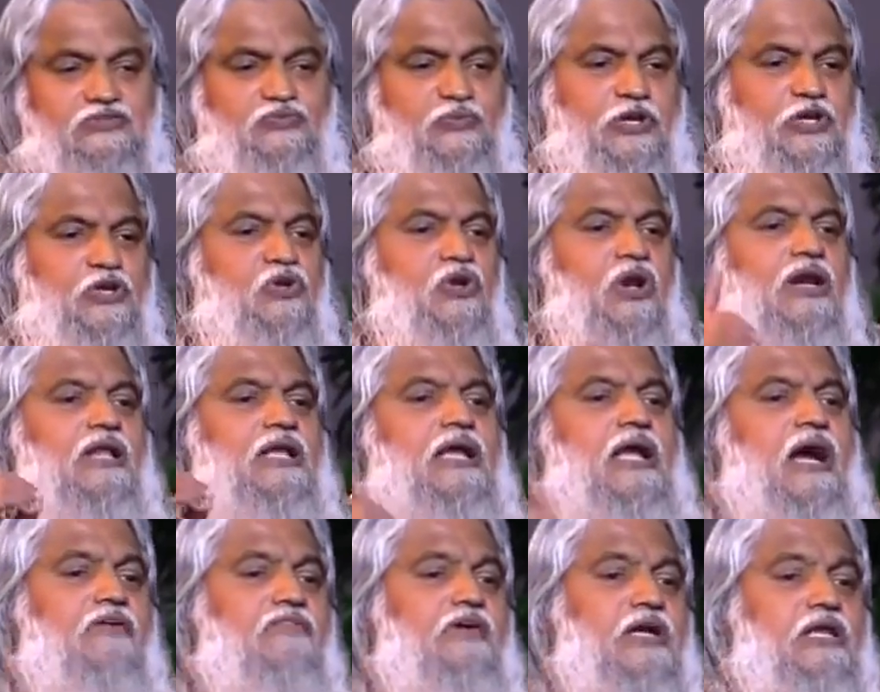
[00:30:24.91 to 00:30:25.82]
We do not
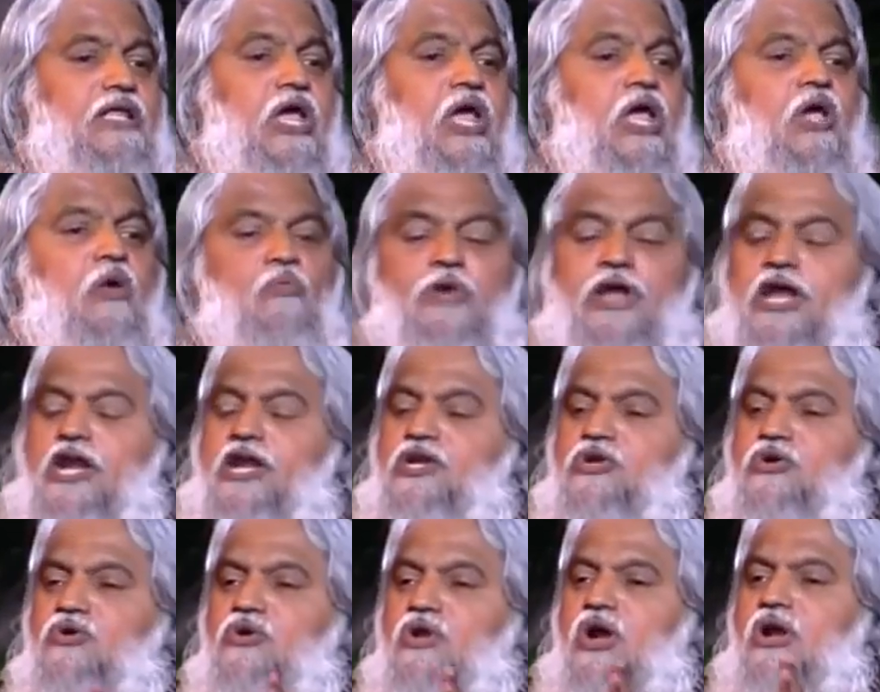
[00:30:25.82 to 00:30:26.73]
covet. We
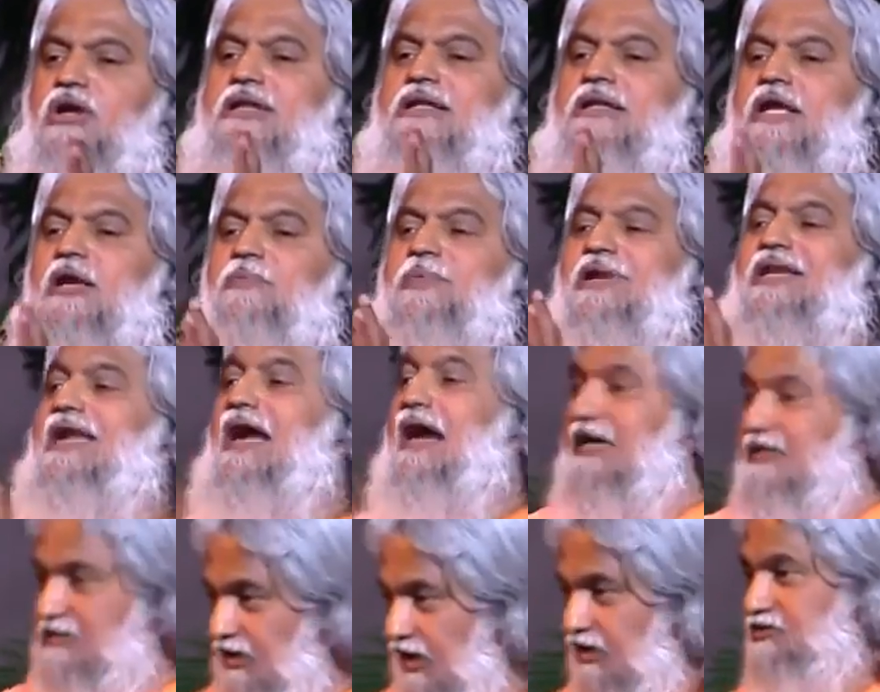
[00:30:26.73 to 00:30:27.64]
do not commit
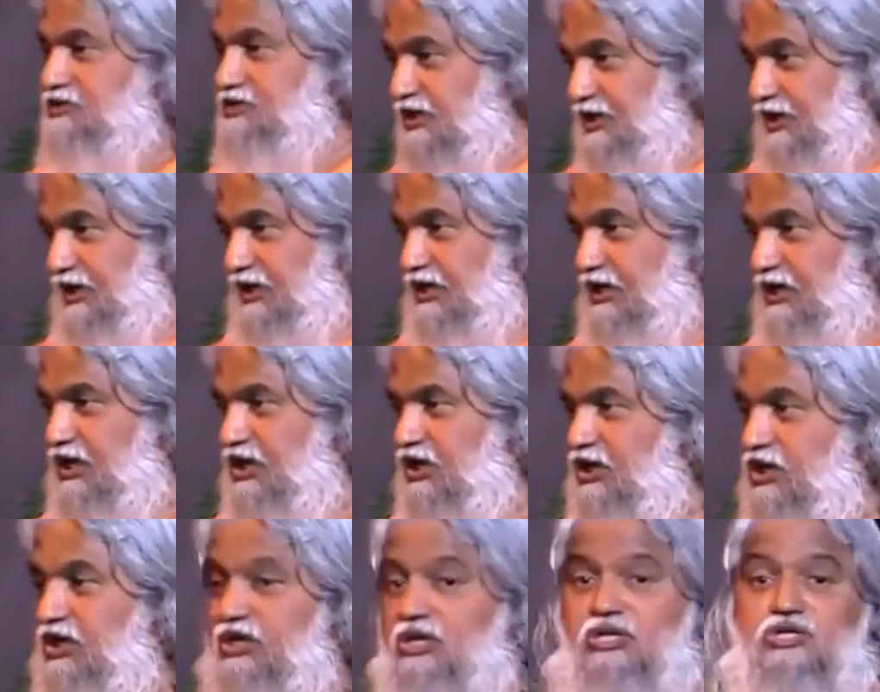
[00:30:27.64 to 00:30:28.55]
adultery.
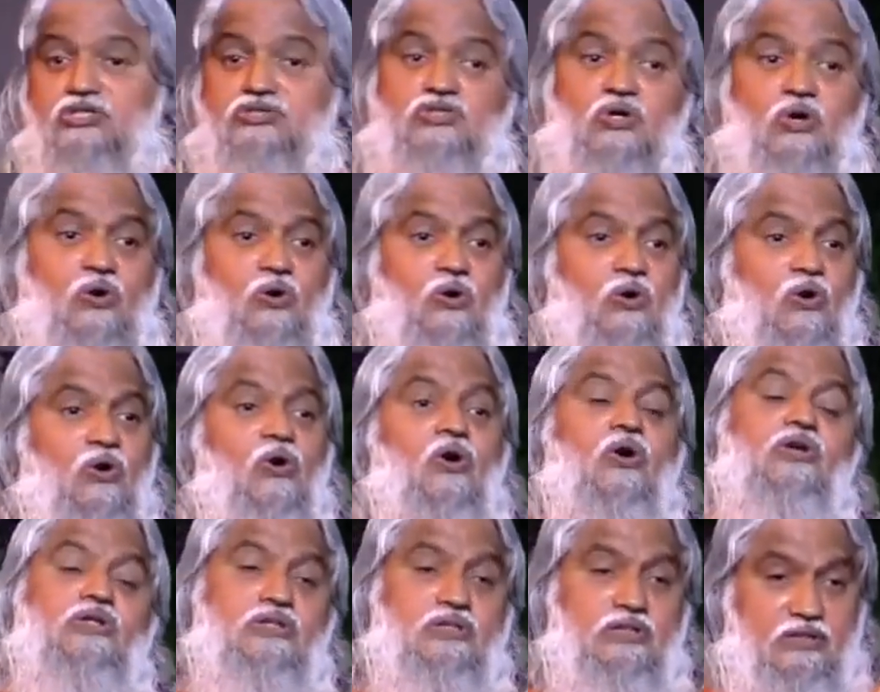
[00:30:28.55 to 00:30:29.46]
So,
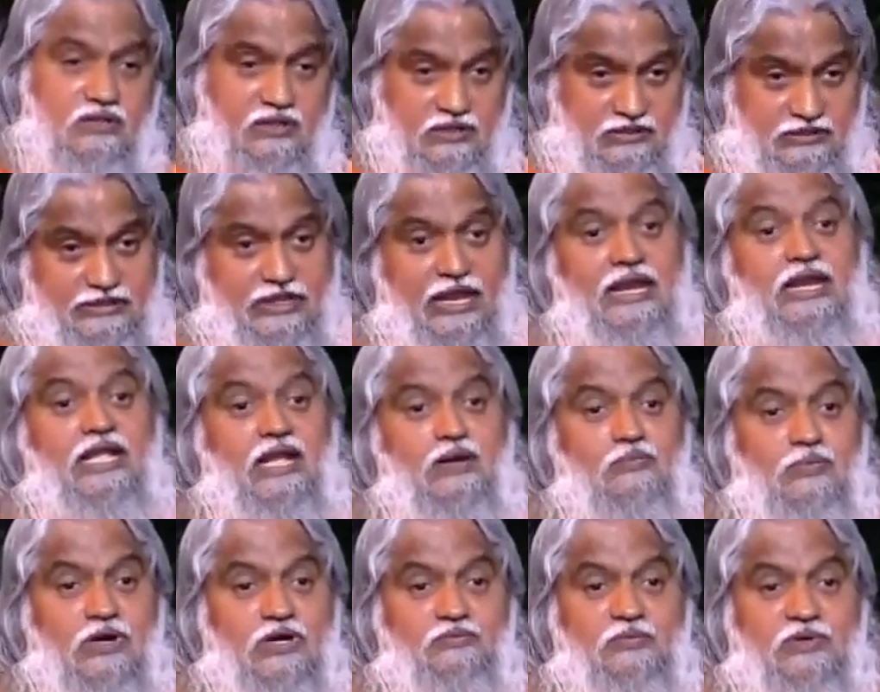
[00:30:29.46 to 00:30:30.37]
the Ten
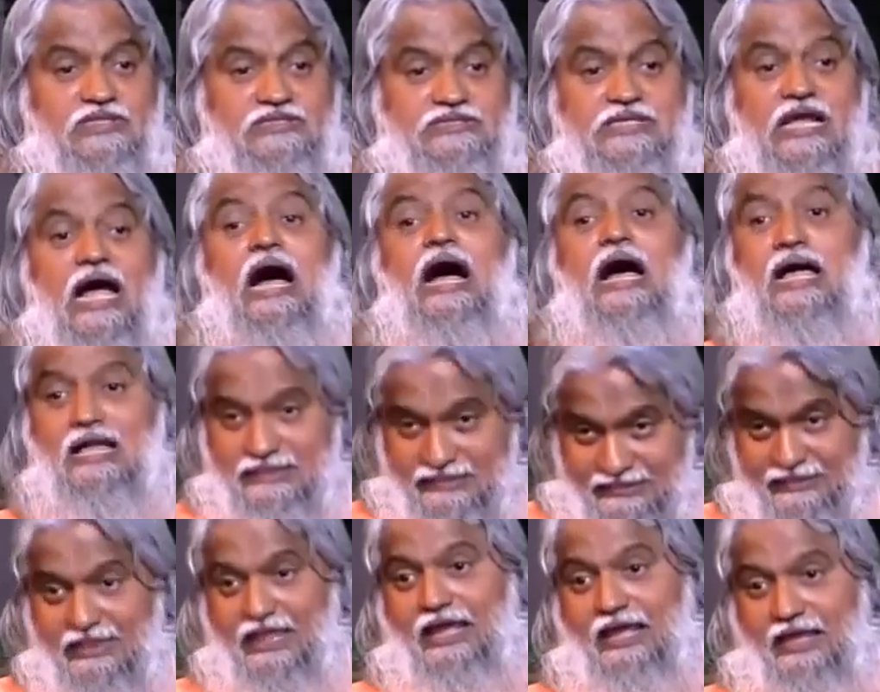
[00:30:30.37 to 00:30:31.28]
Commandments are
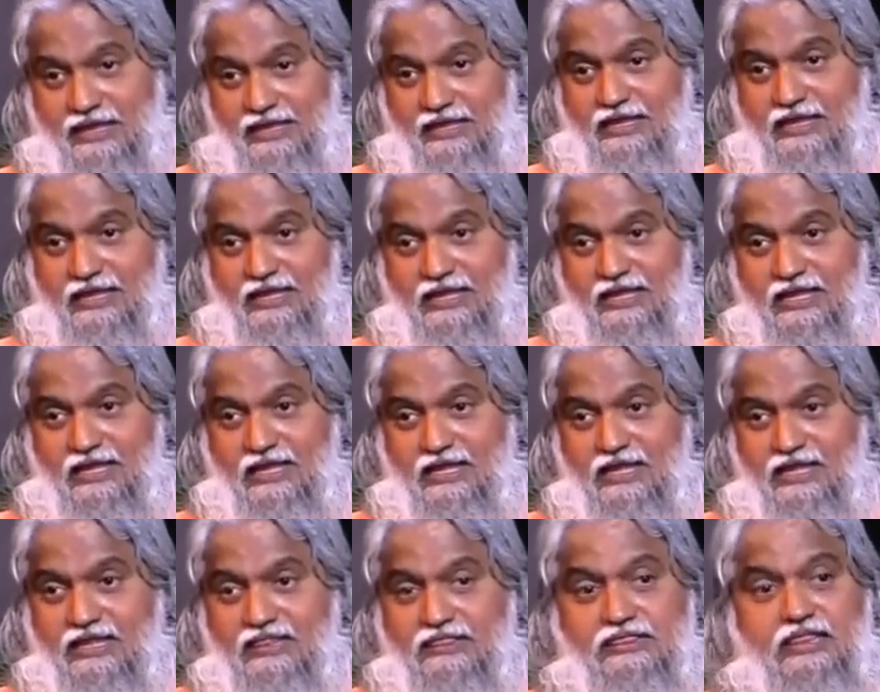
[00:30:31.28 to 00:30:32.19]
there.
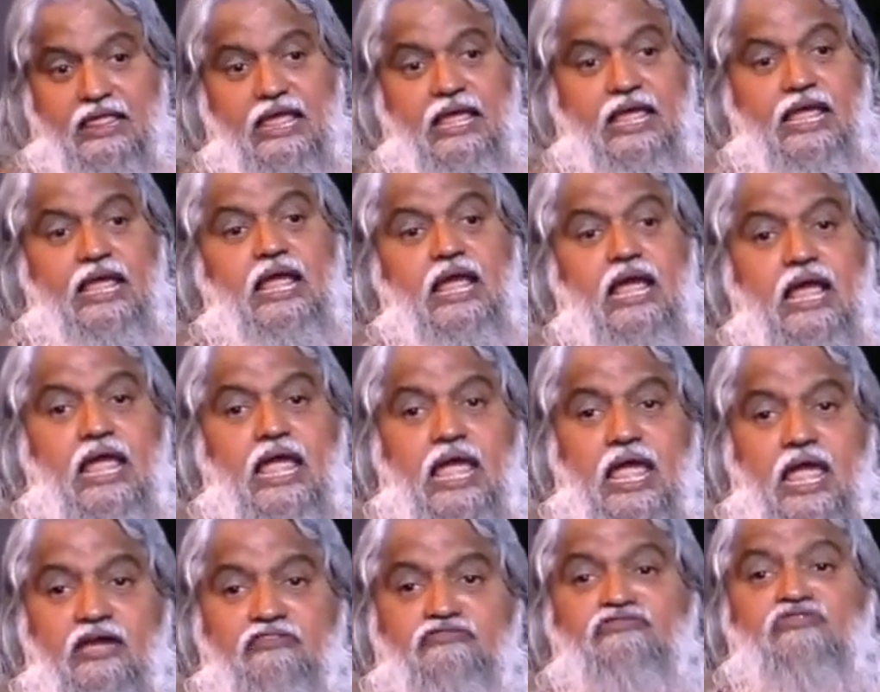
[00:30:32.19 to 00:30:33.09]
They
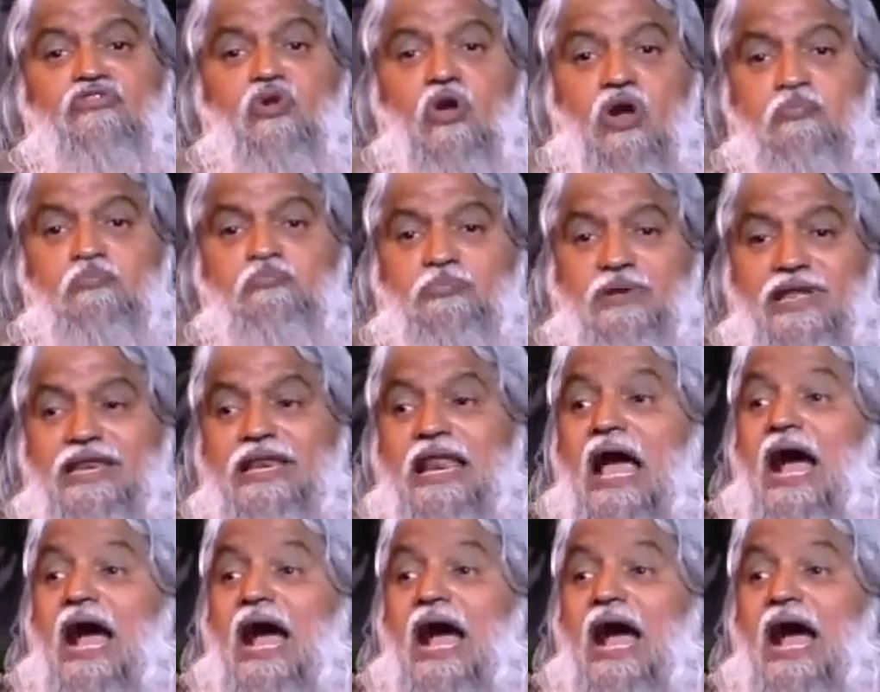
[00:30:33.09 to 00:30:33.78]
have not been